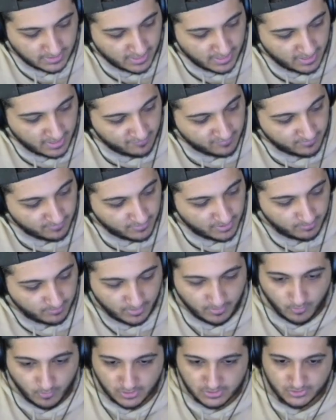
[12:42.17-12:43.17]
like I have to be a
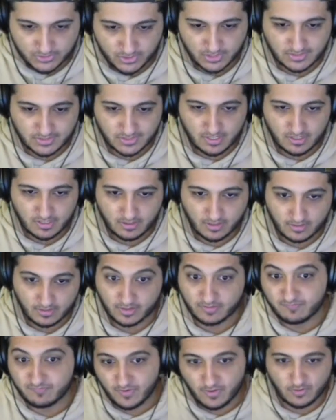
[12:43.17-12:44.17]
bit more structured and
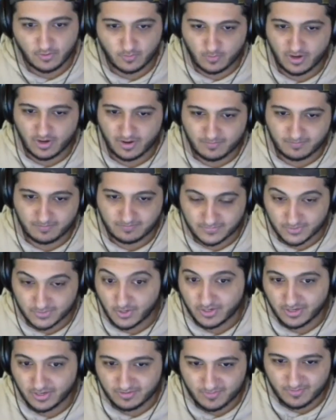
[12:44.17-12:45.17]
like follow what I'm
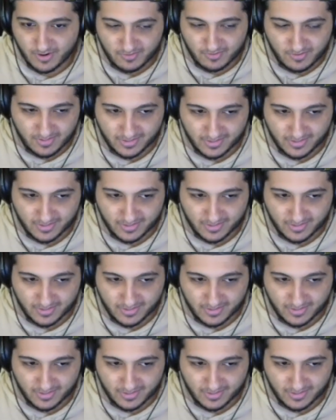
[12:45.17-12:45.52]
talking about, right?